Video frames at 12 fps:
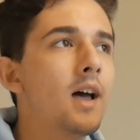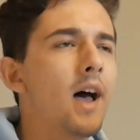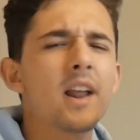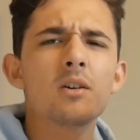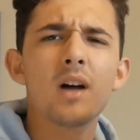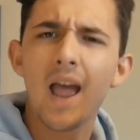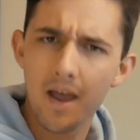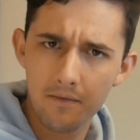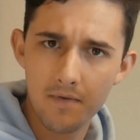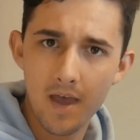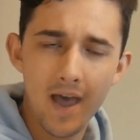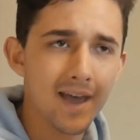I don't
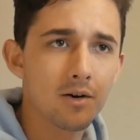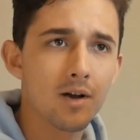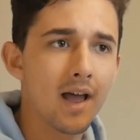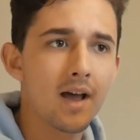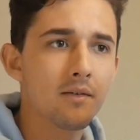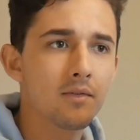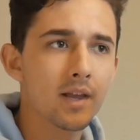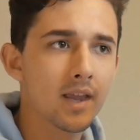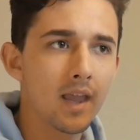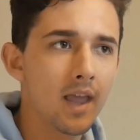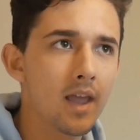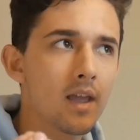have that. I don't have
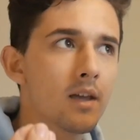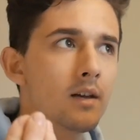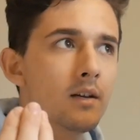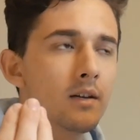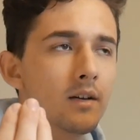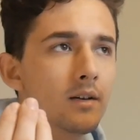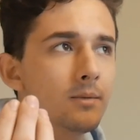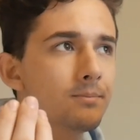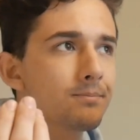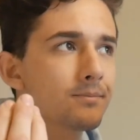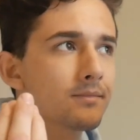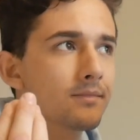like a
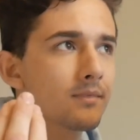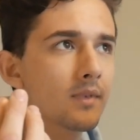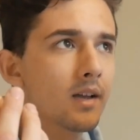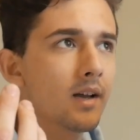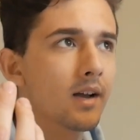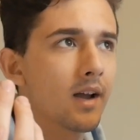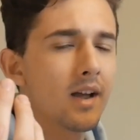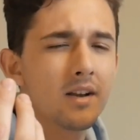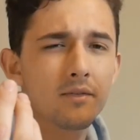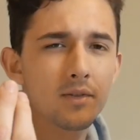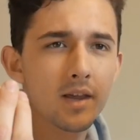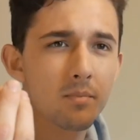a kind
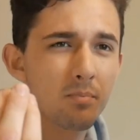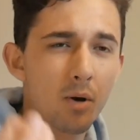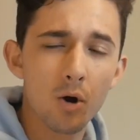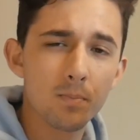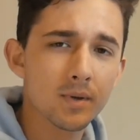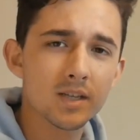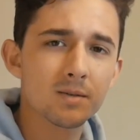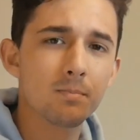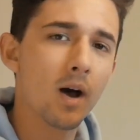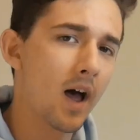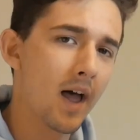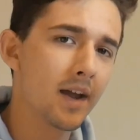of like purpose
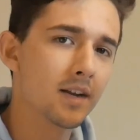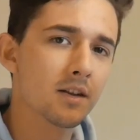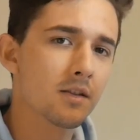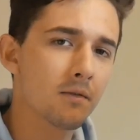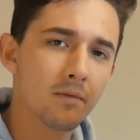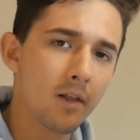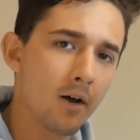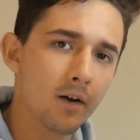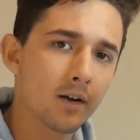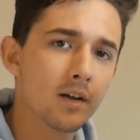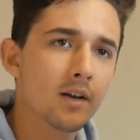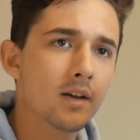behind the
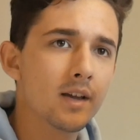vlog.